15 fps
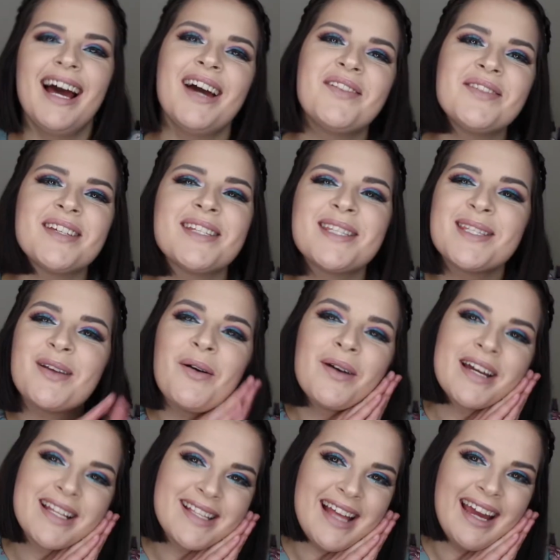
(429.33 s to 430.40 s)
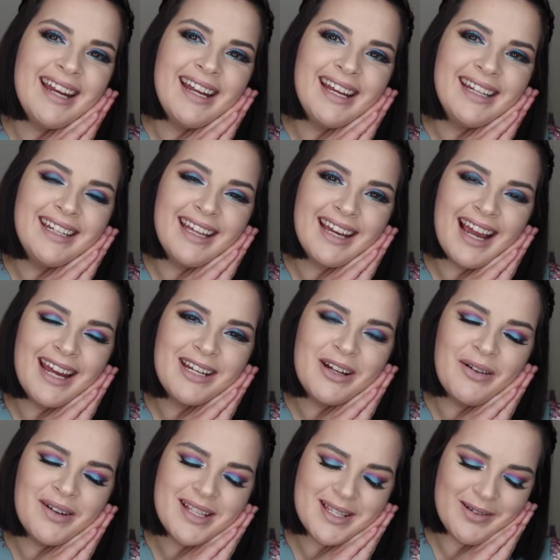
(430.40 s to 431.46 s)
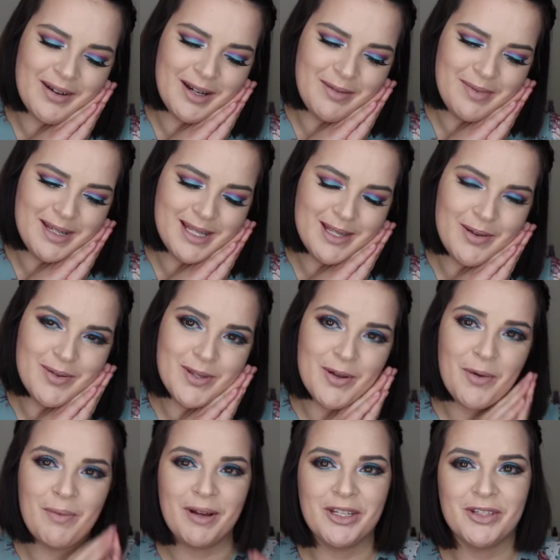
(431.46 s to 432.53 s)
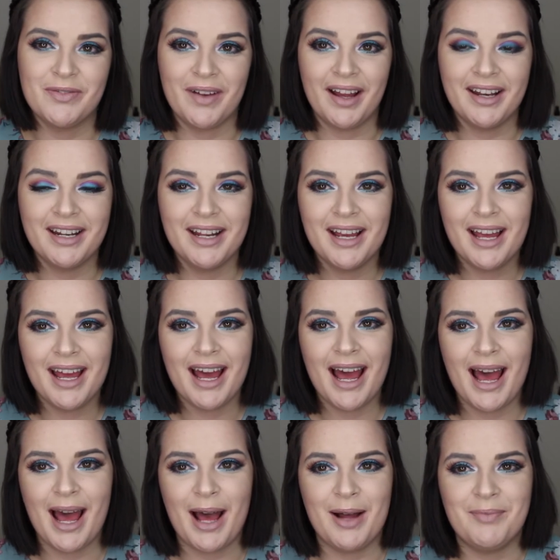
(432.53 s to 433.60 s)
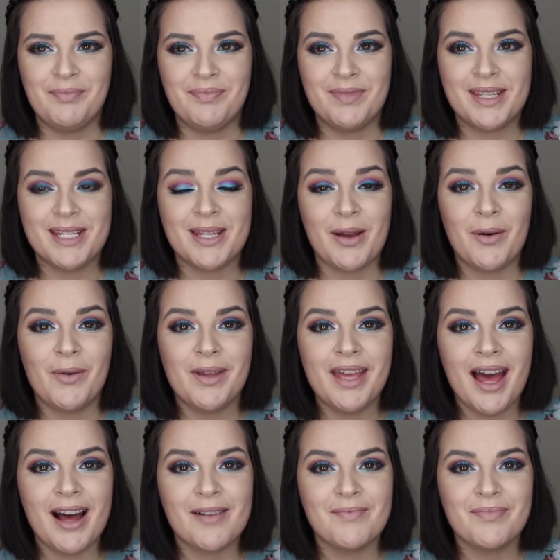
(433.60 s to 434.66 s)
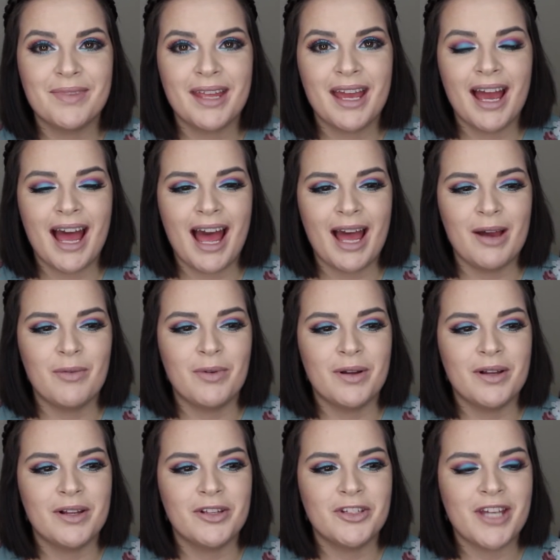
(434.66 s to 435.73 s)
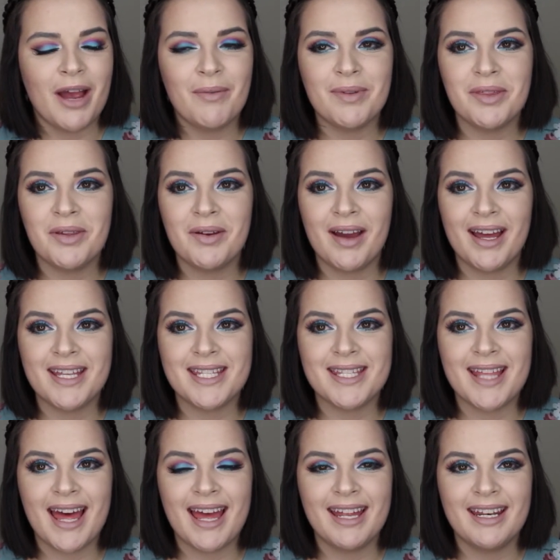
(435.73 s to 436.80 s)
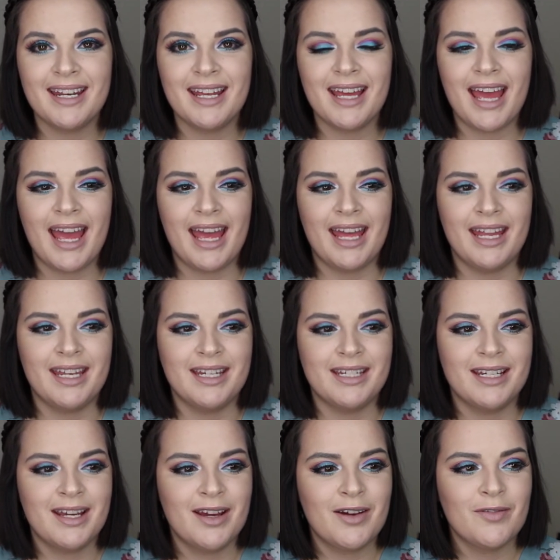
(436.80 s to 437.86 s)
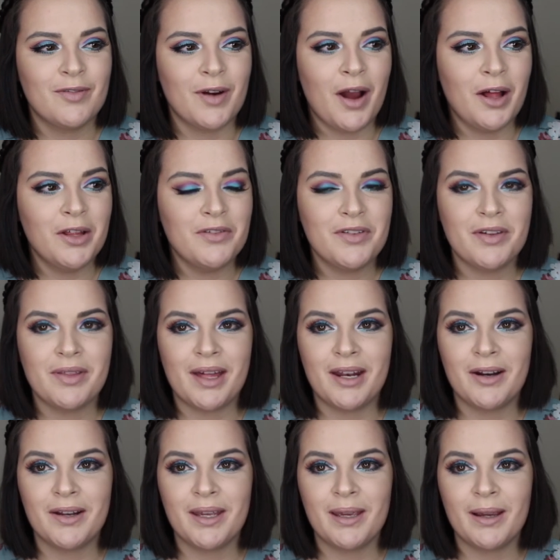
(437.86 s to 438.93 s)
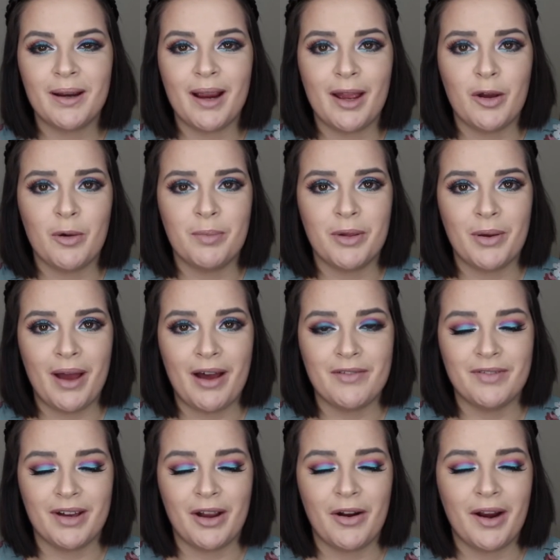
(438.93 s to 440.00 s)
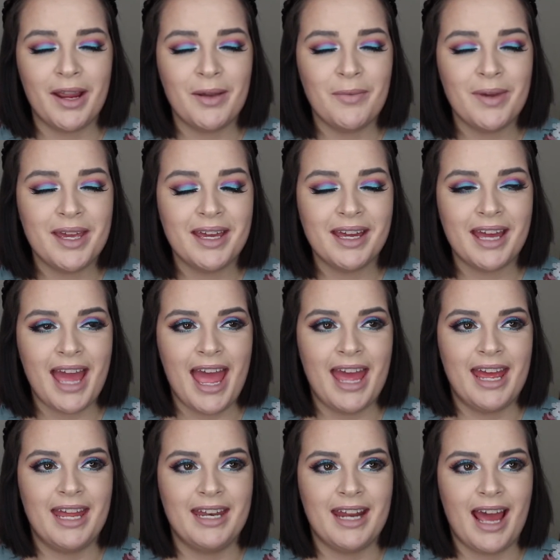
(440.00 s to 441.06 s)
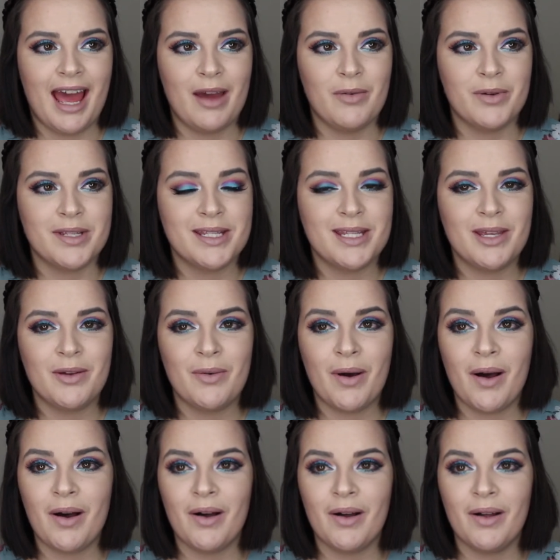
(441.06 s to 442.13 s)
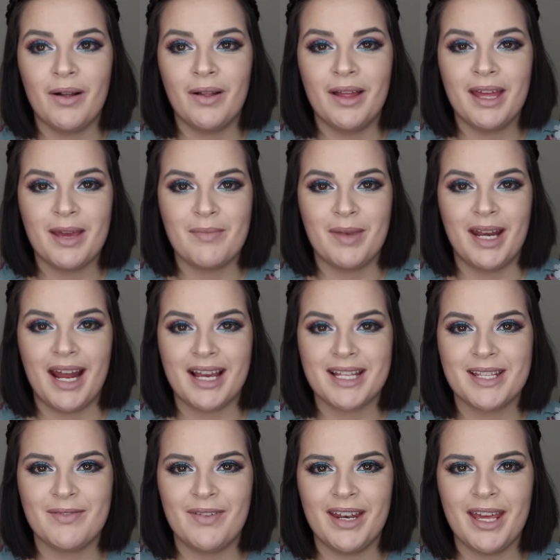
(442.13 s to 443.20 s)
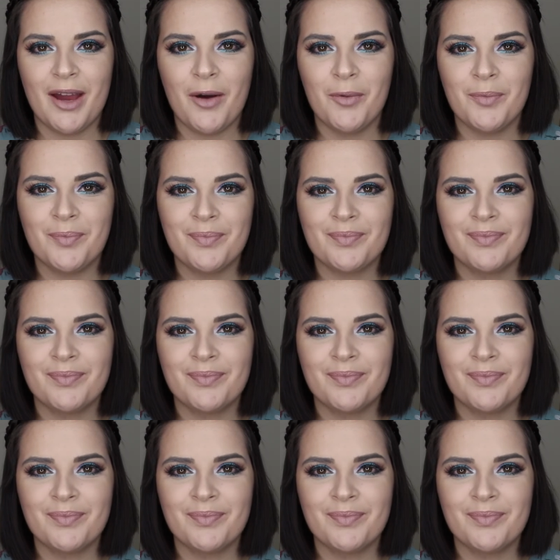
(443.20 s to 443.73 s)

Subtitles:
I'm just so excited. Like, I know it's going to be so much fun. So yeah, I will chat with you guys then, and for all of you that are here, I hope you have a great week, and I will see you all in my next video.